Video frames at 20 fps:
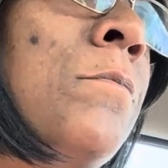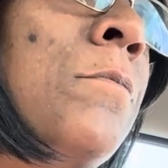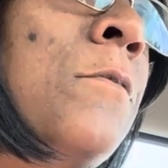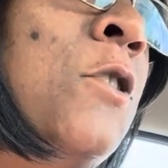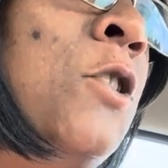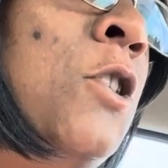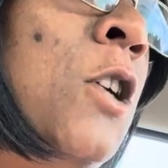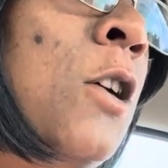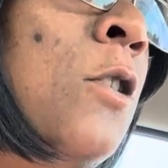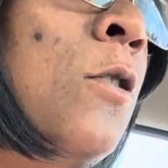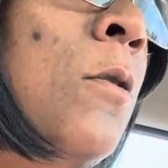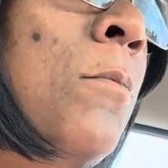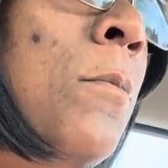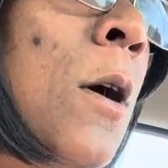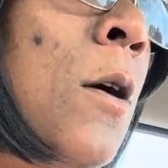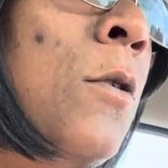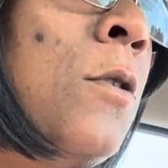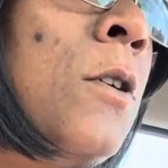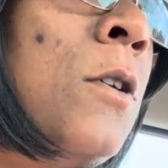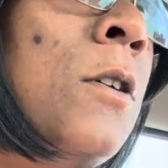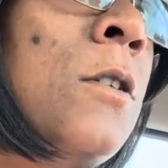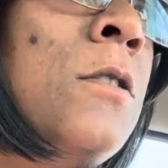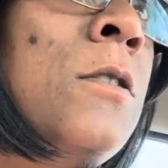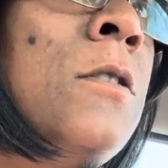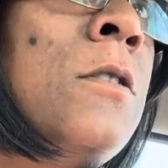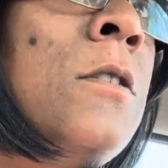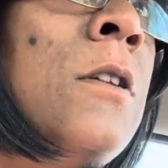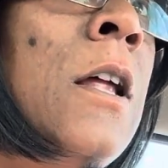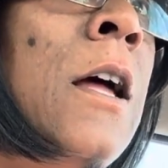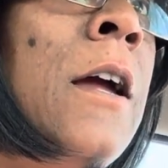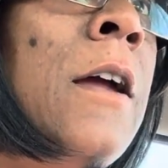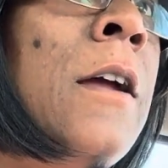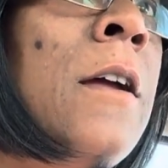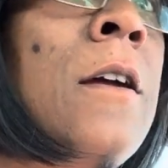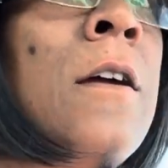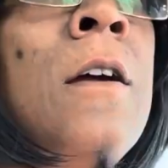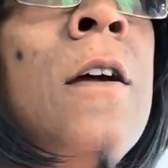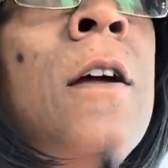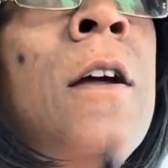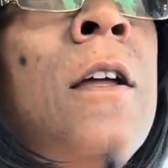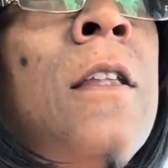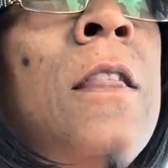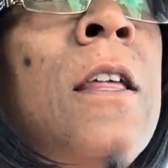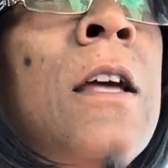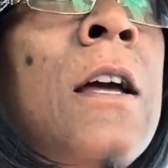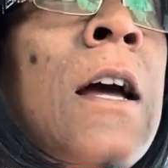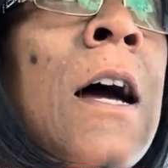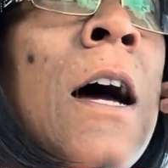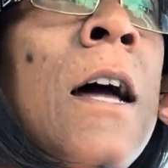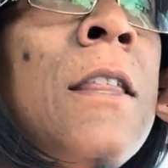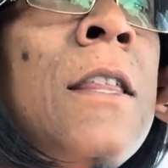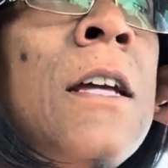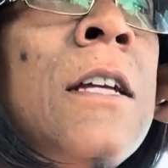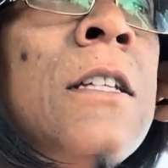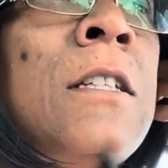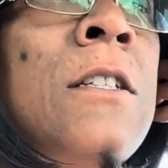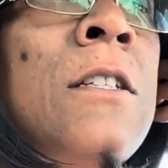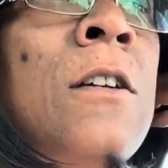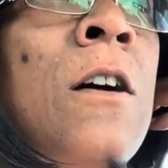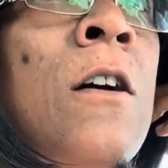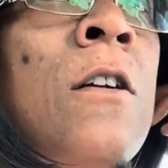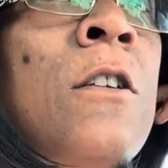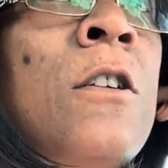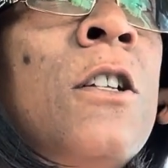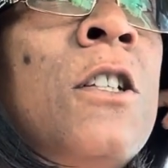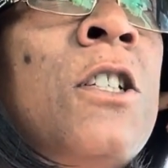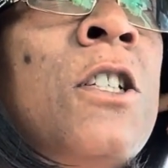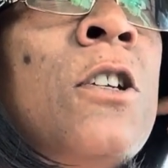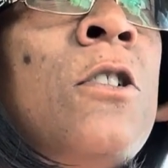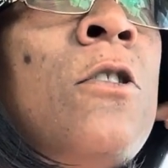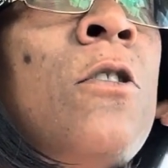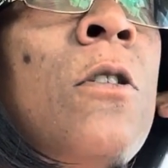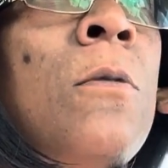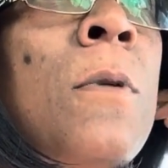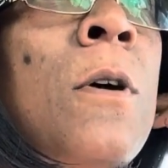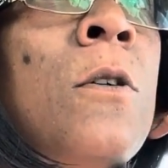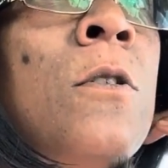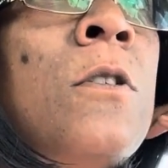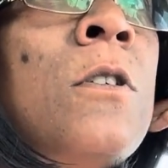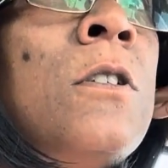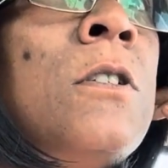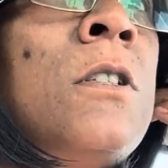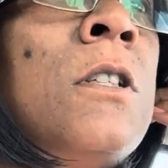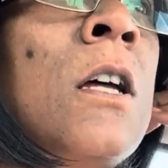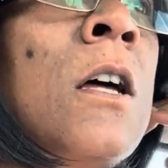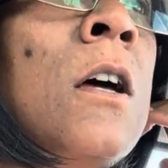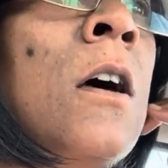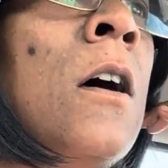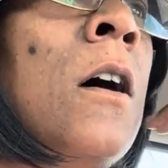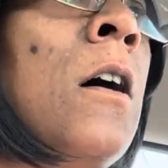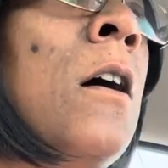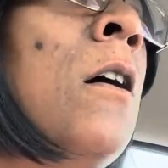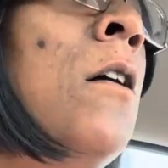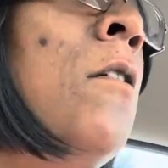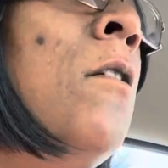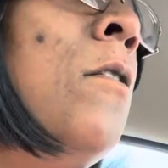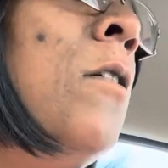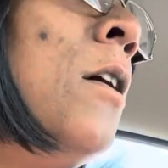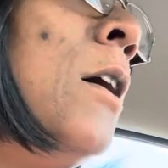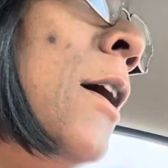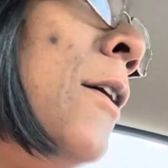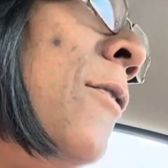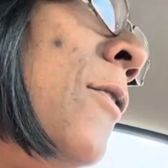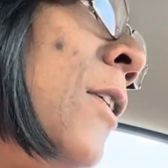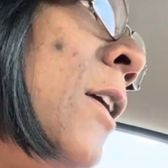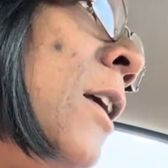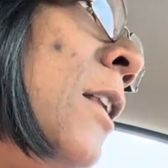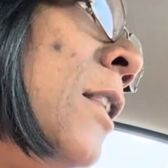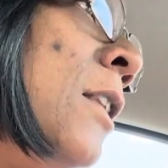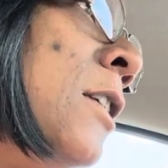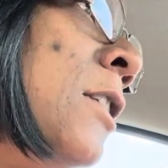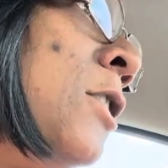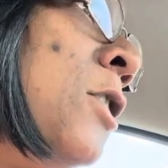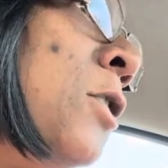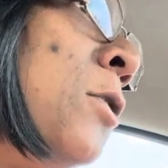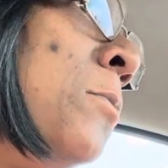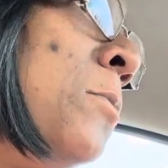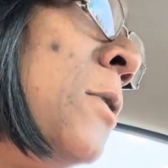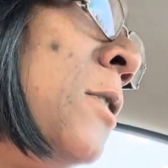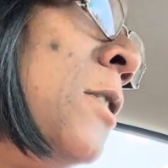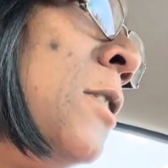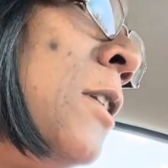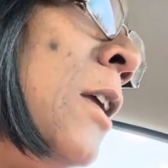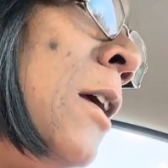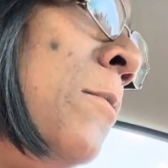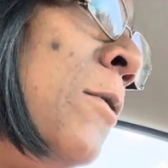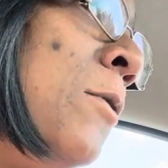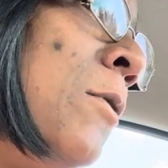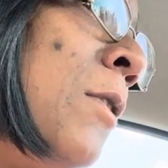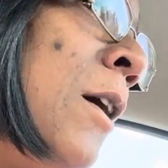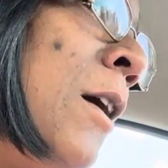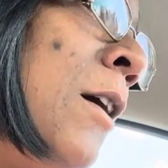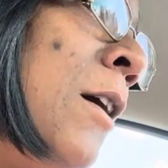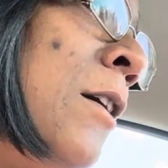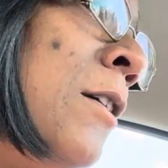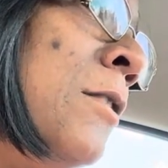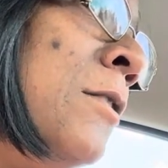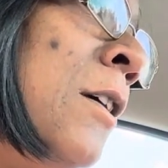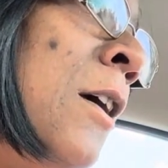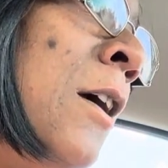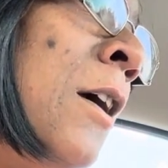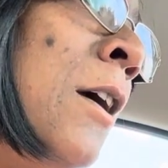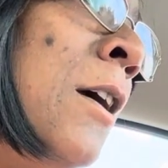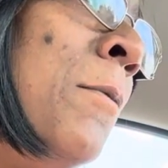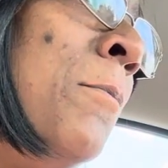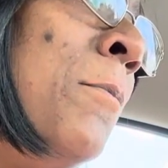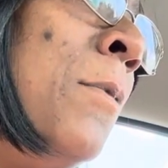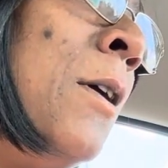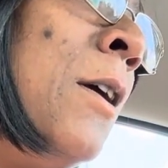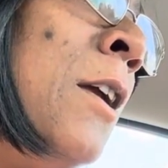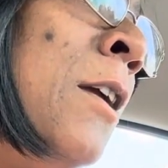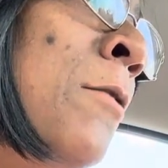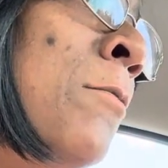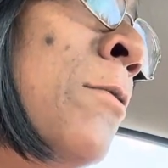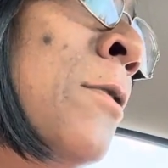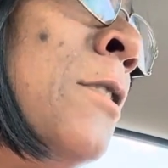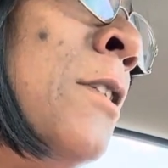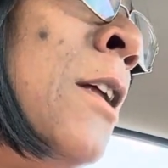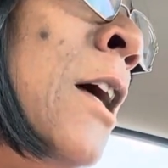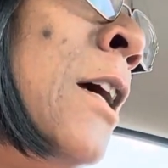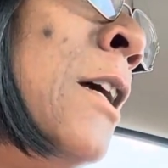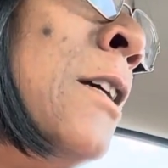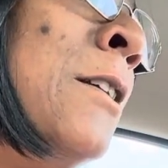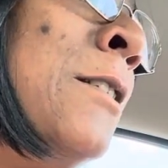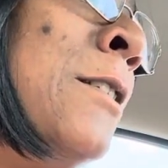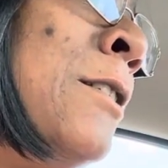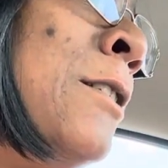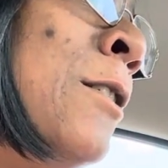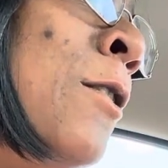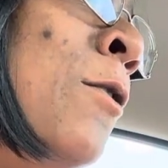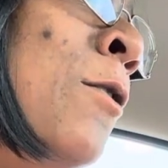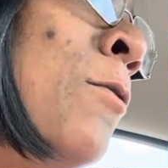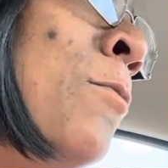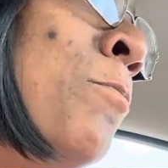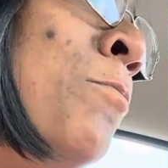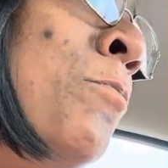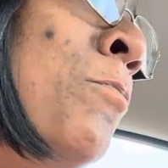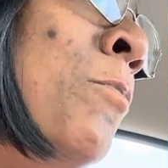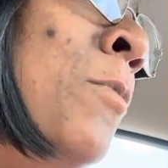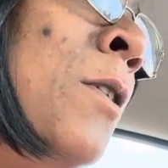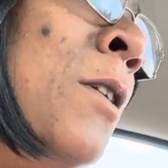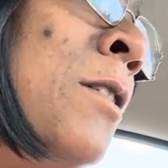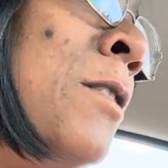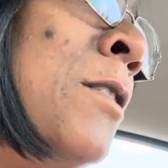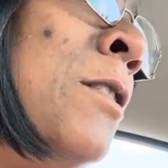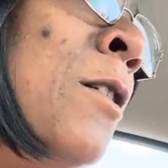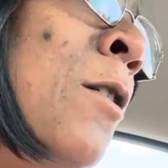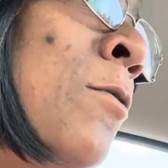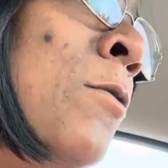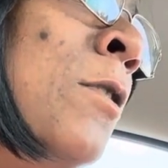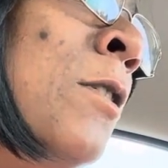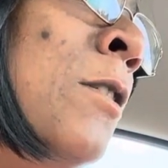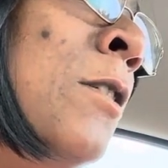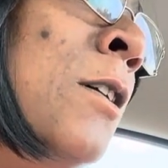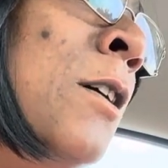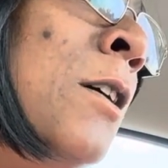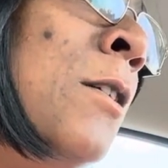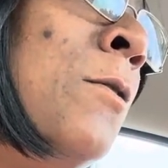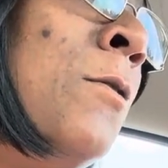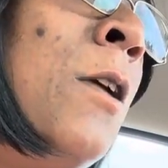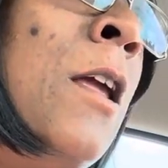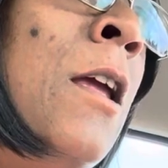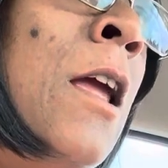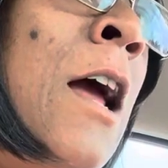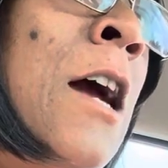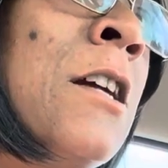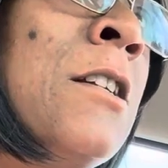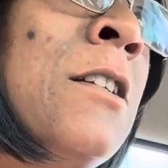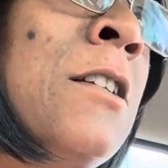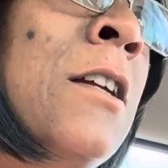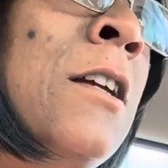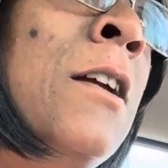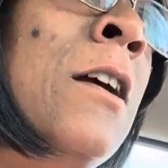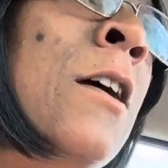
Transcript: General Motors, like the guy that started General Motors, I forget this gentleman's name, you guys, but he was like so good. He actually